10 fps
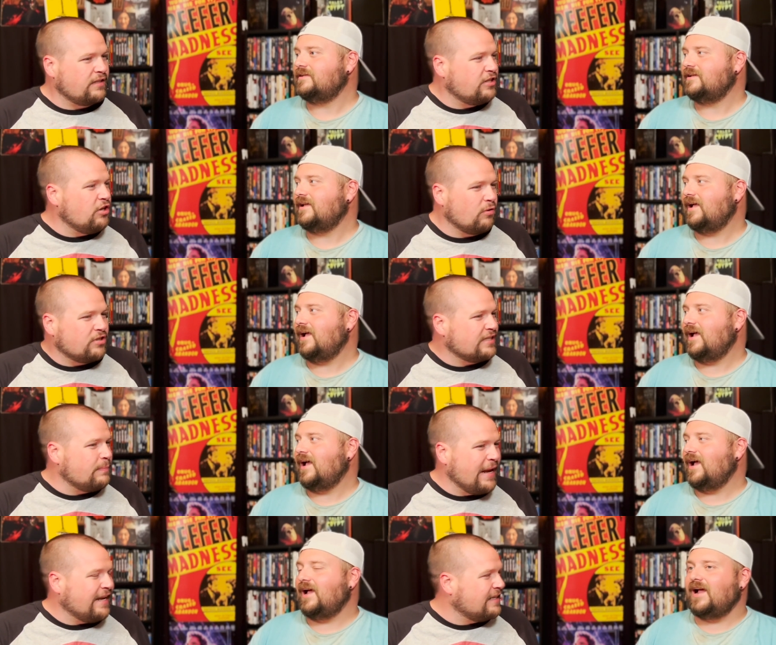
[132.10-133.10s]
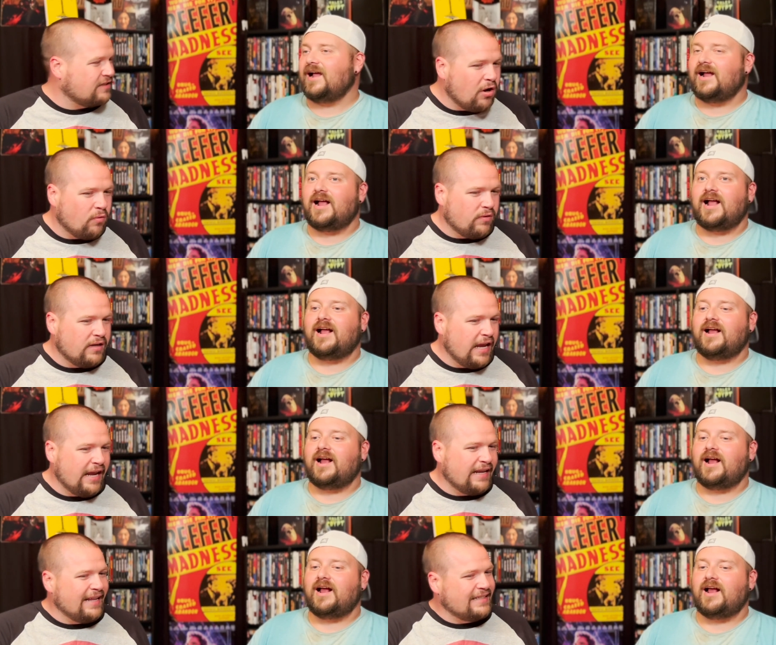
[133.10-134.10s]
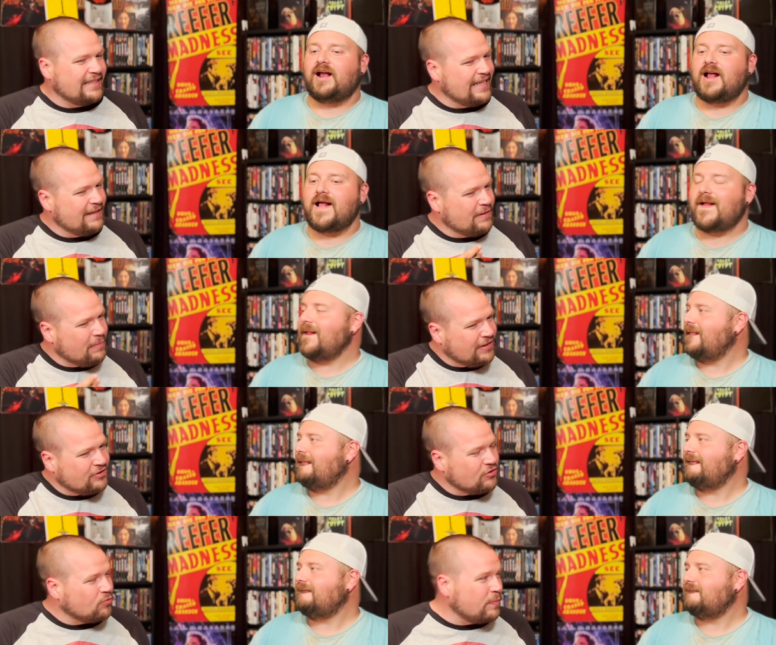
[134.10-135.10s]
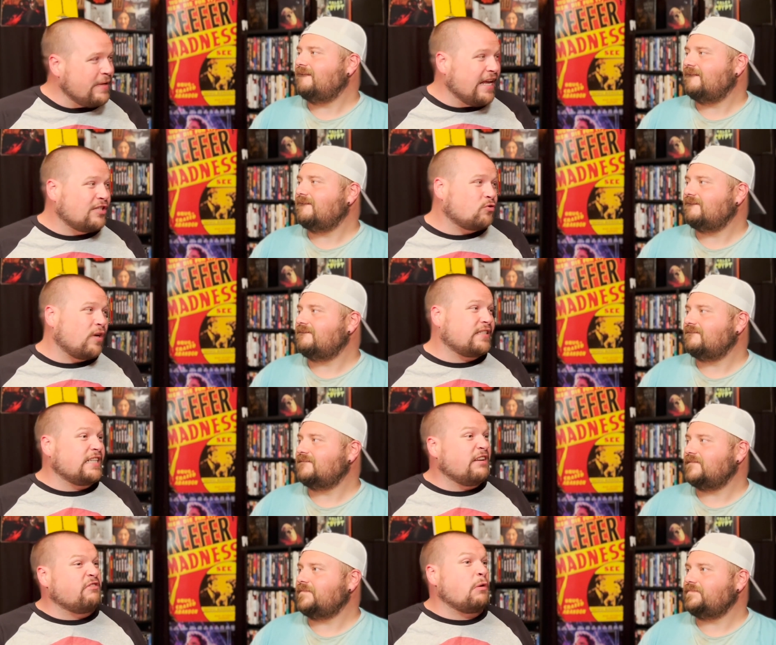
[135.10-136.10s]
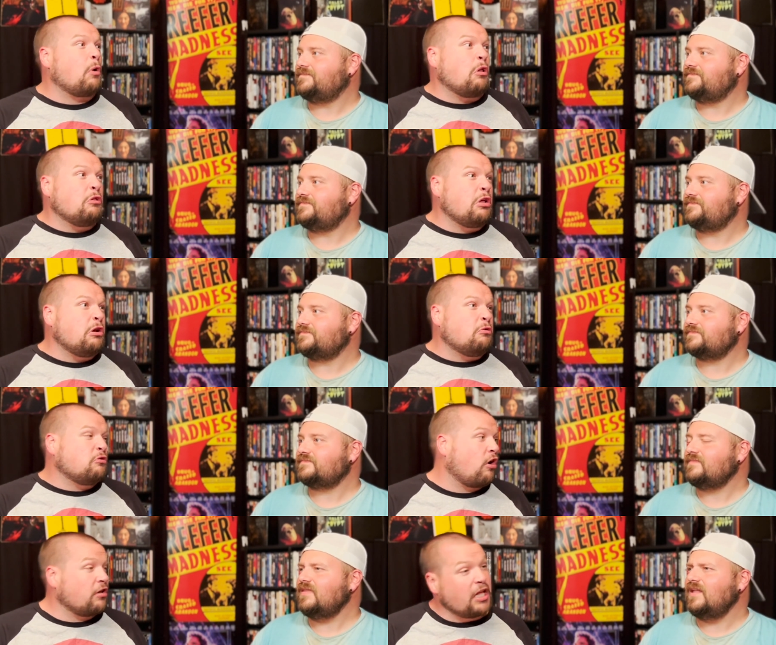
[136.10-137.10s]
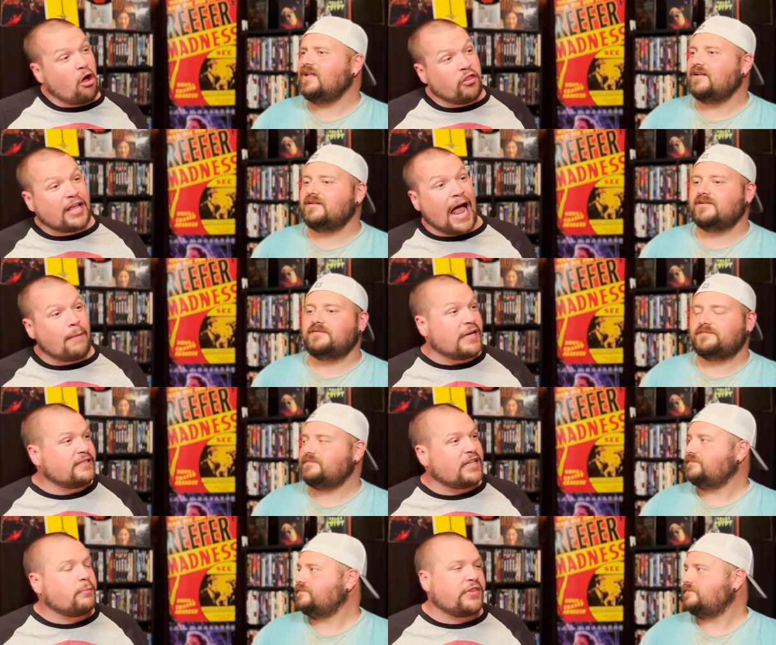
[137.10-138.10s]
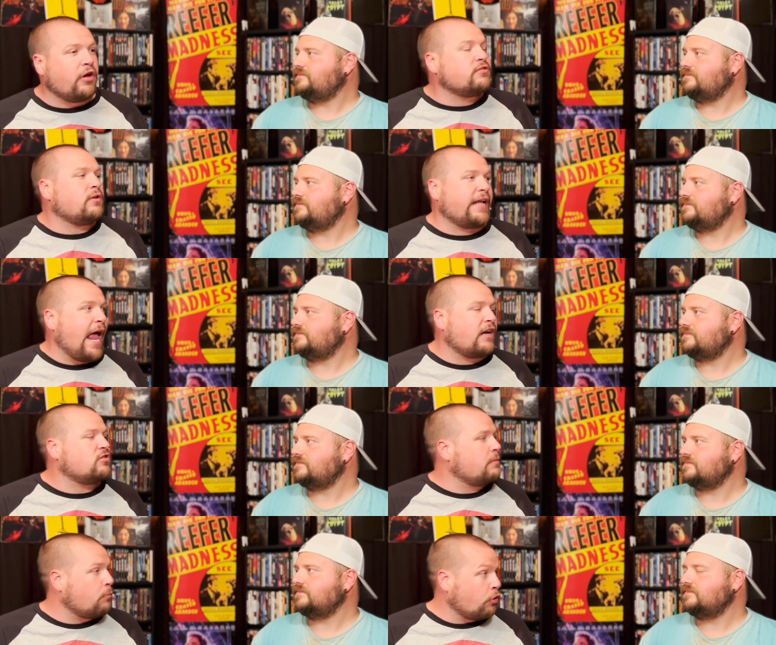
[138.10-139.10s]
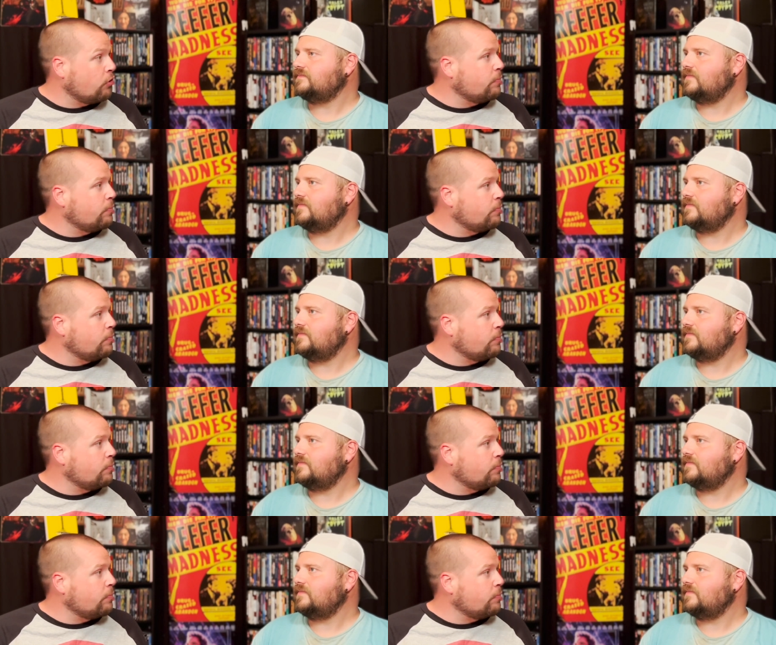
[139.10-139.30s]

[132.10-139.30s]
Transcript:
Speaker 1: you know just to make it his own, and the Munsters would be interesting if they were a little dark. Like all the comedies there, but they also like actually murder